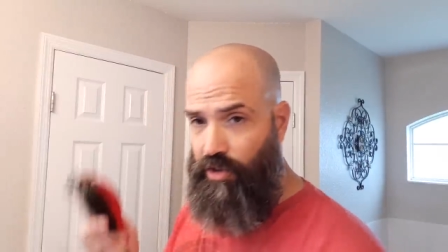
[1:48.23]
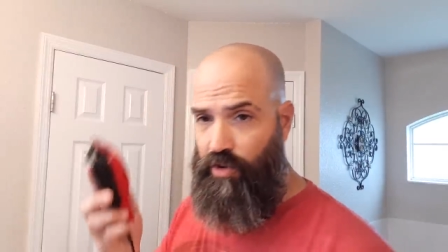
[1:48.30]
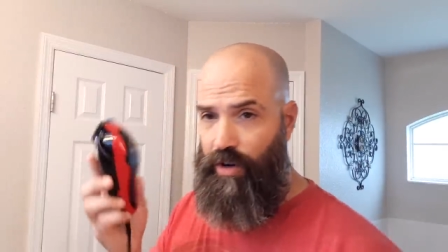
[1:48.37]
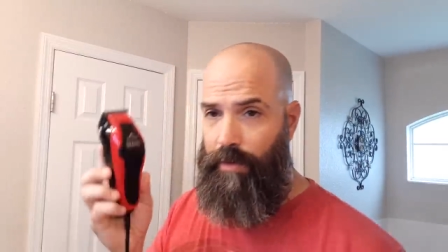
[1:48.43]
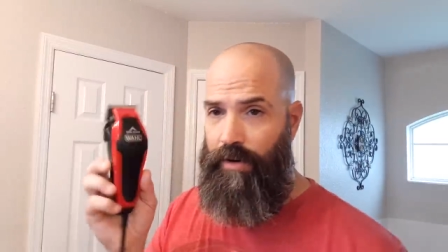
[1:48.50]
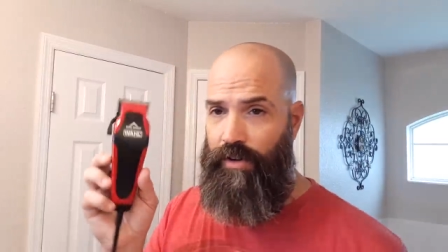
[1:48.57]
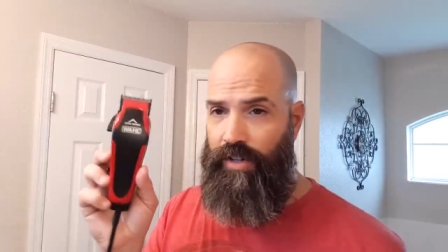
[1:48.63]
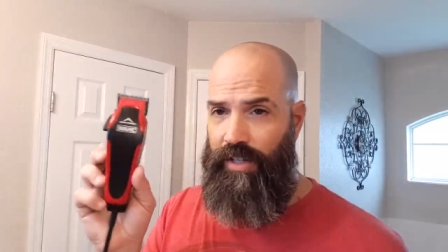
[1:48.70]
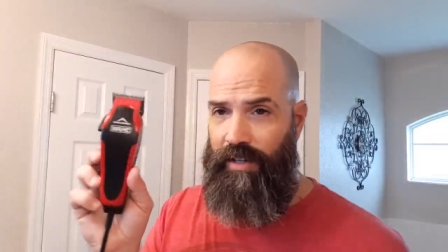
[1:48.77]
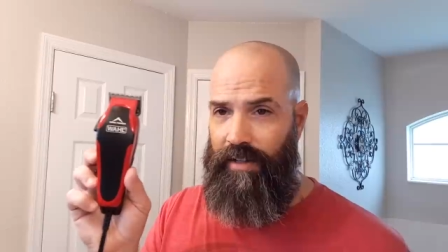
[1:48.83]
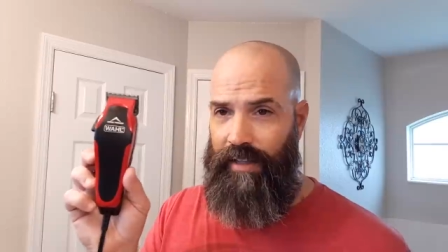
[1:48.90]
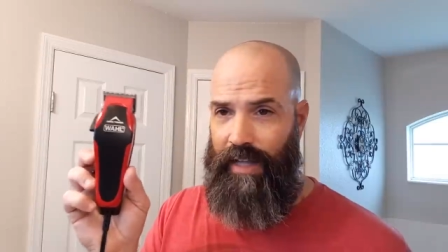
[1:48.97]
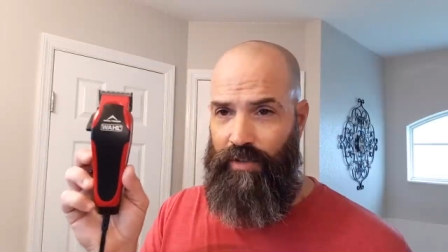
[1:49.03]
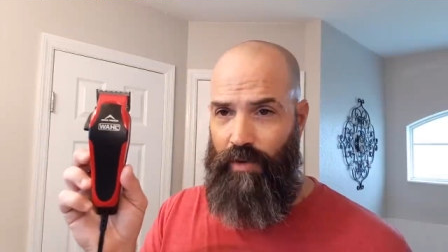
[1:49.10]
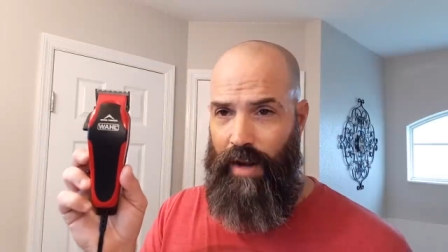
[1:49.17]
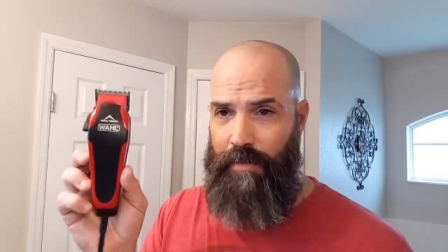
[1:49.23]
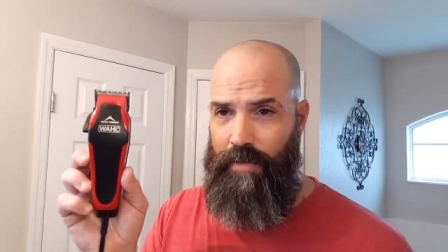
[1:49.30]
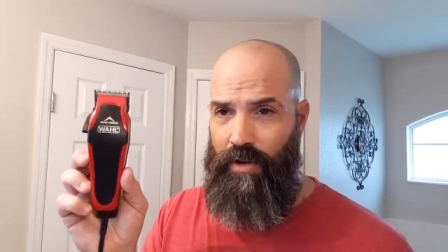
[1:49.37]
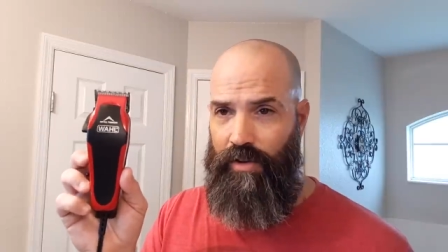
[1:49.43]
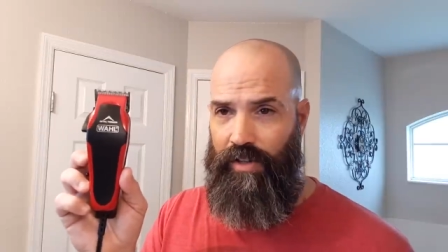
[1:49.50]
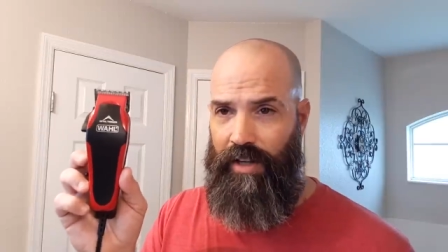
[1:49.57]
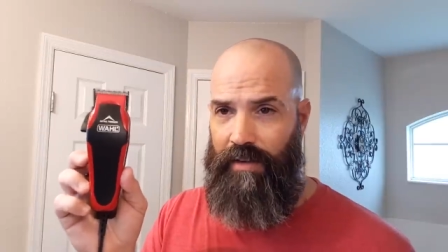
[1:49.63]
trimmers, that's what I'm
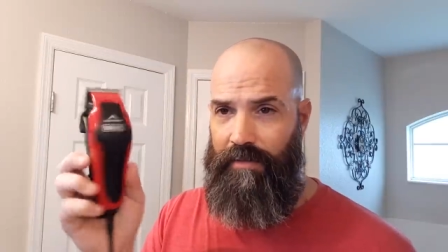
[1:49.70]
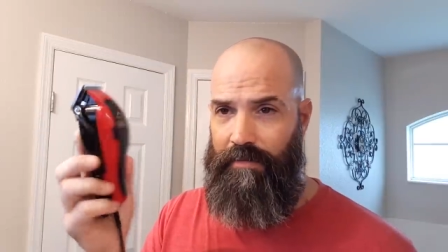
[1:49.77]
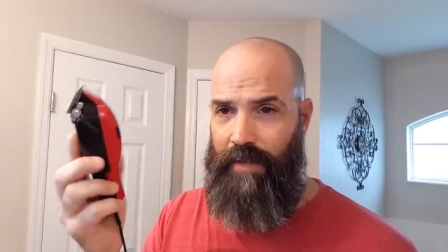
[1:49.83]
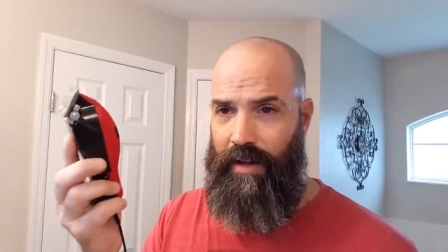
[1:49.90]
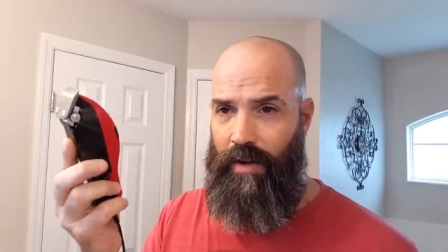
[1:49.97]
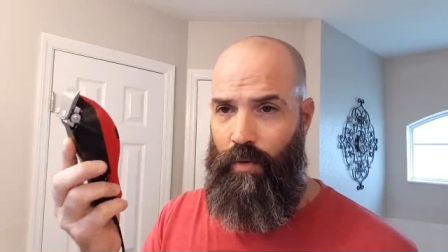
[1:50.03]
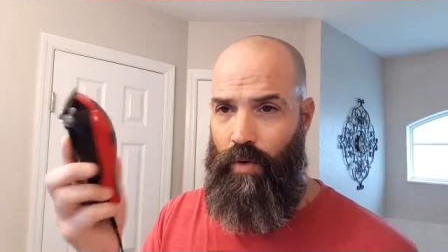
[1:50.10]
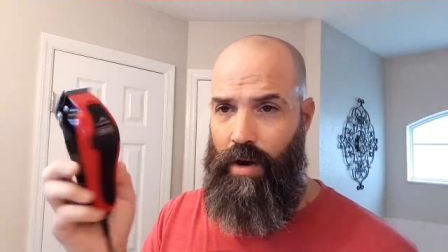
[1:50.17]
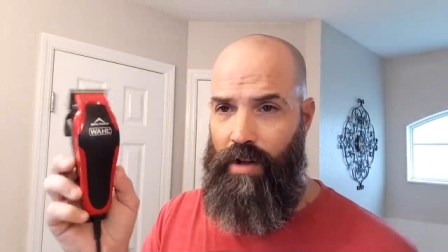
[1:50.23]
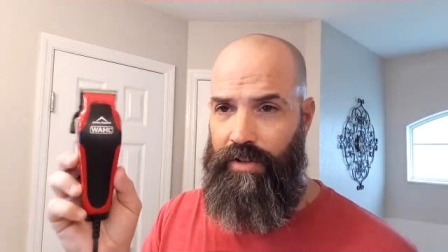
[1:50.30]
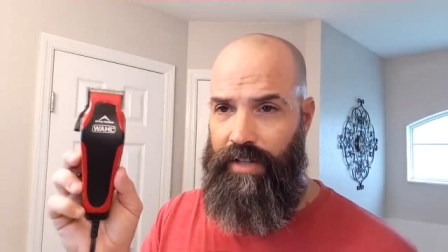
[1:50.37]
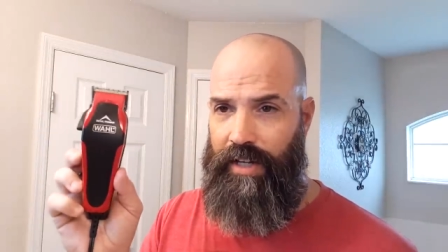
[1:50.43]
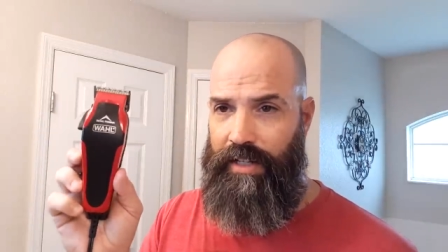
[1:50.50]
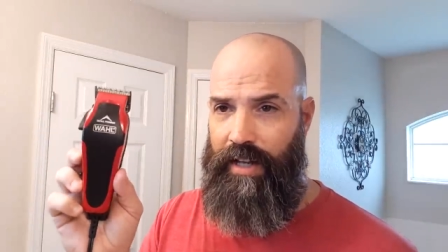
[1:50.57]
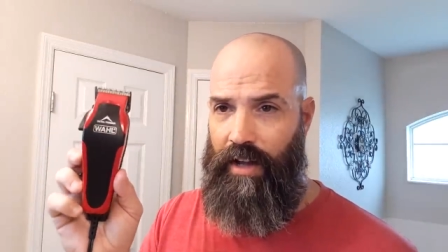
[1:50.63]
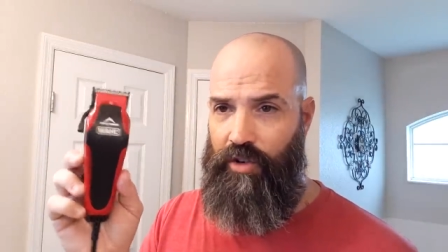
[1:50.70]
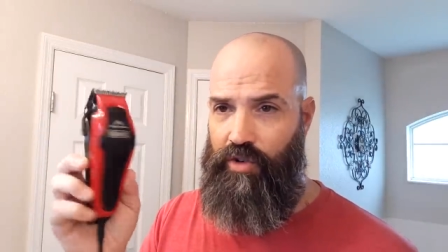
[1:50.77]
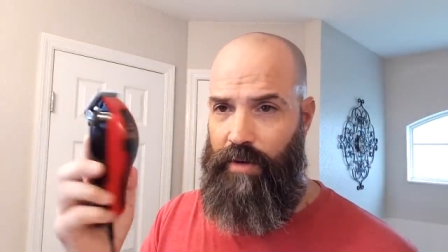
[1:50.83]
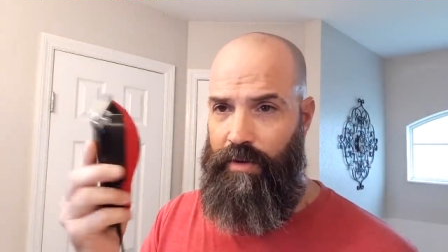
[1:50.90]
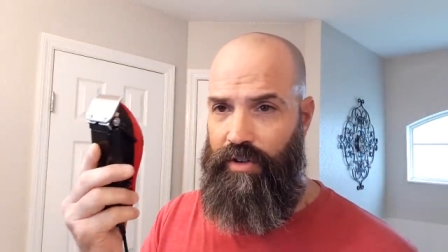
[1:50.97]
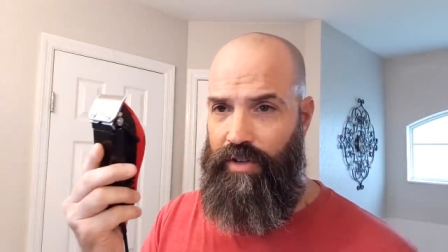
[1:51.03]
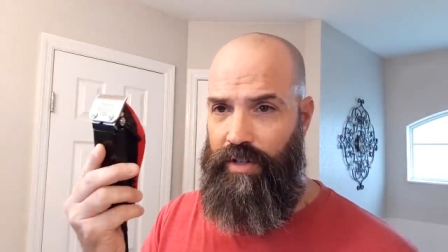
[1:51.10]
using, uh, Wahl detail
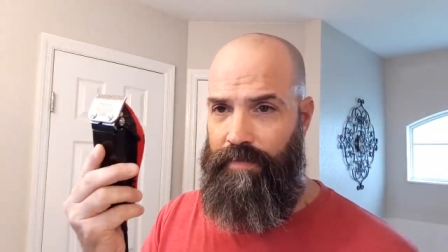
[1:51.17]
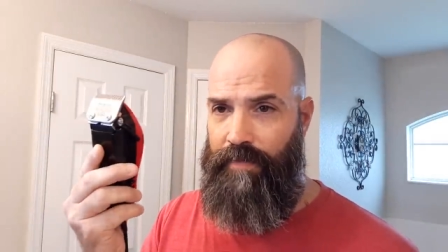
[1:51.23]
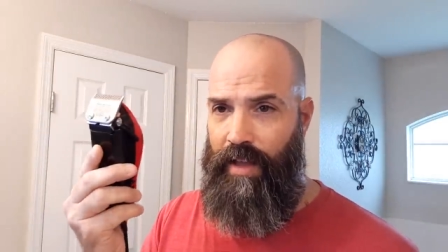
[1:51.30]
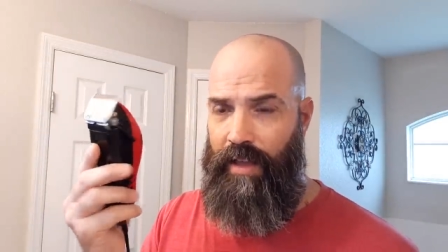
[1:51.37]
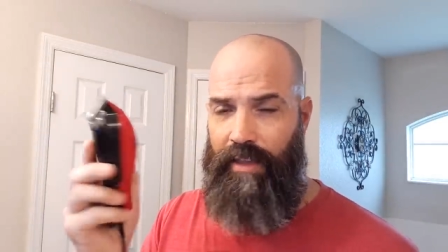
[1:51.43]
trimmers.